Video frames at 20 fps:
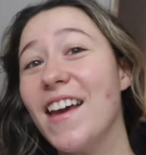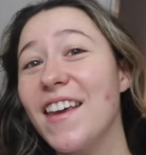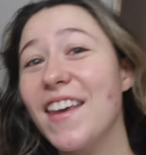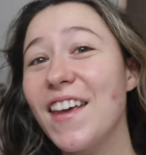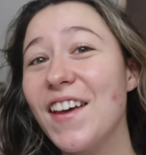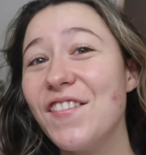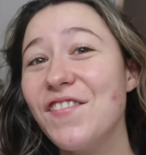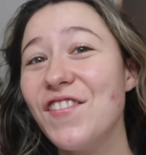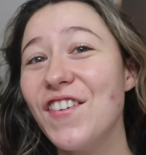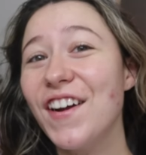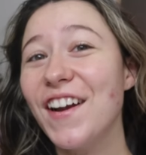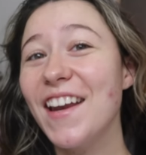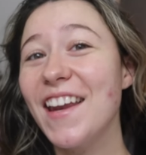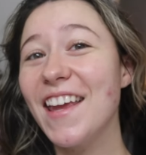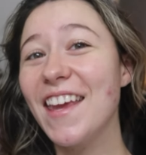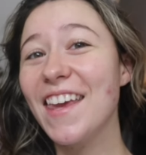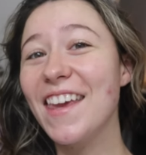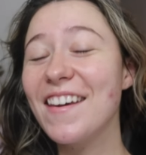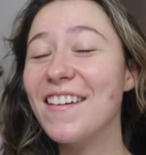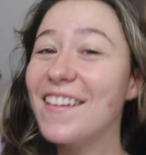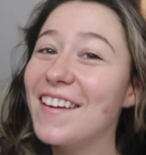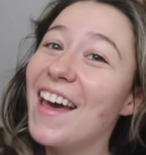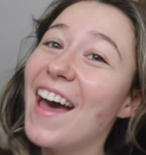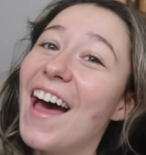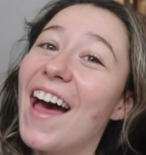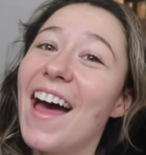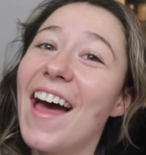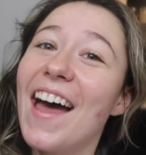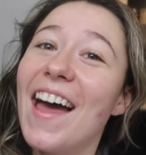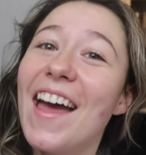Good morning, you
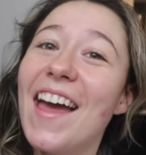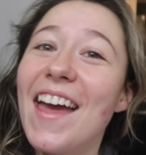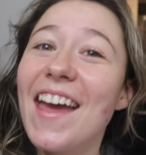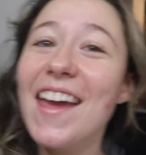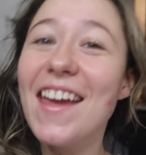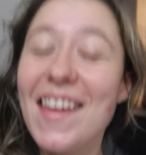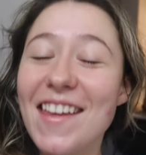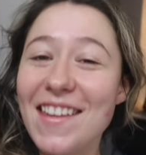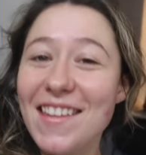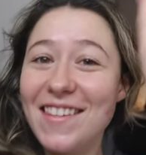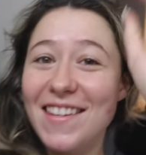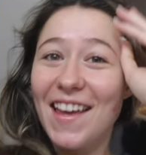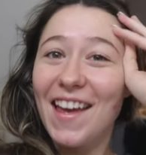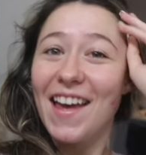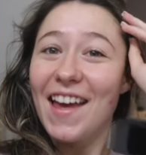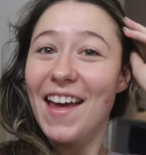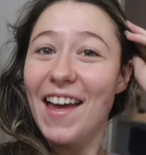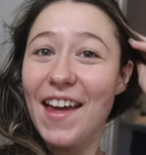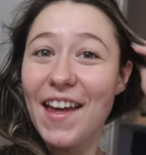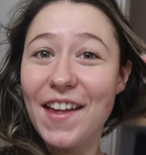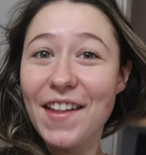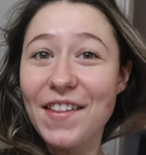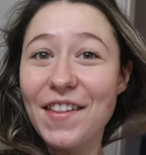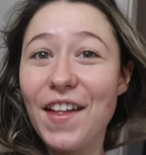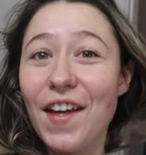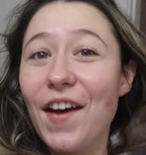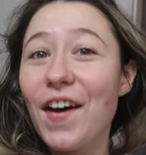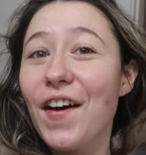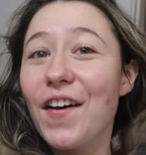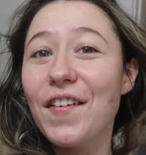guys.
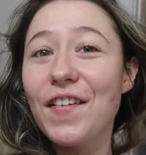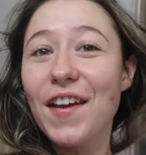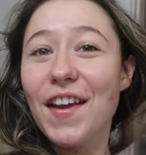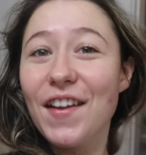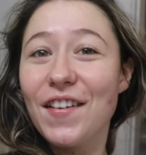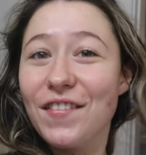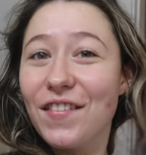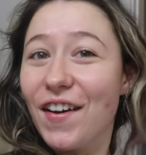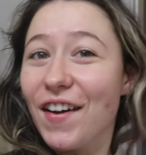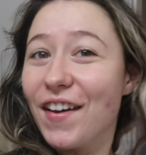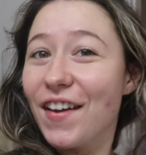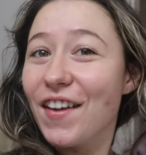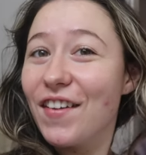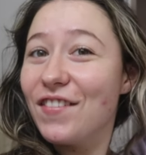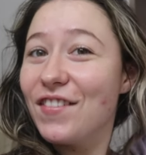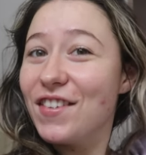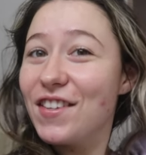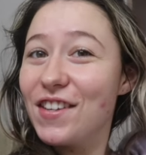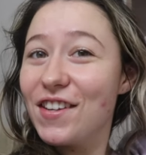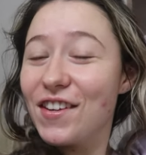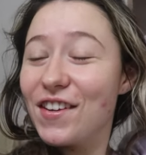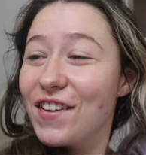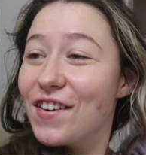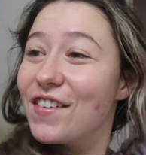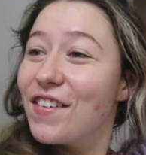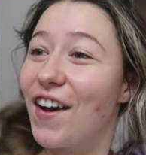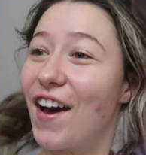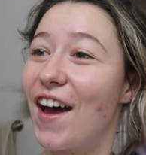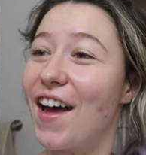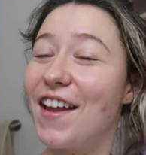Hello and welcome to
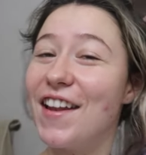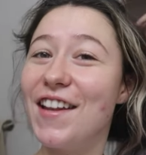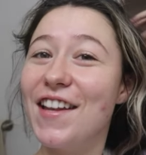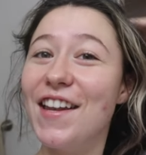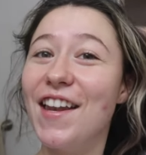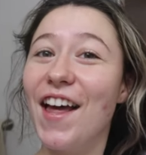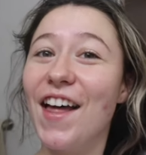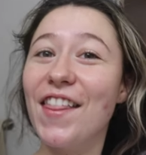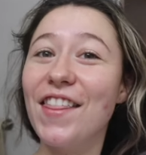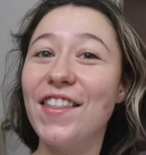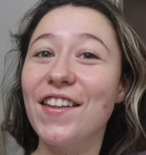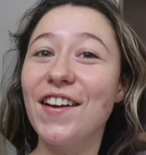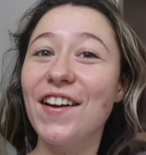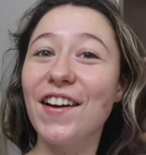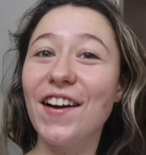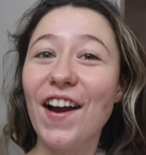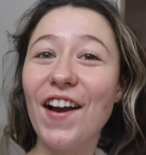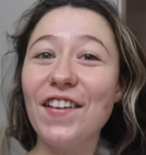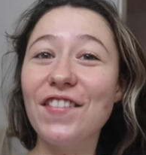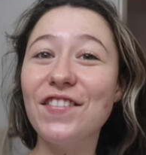another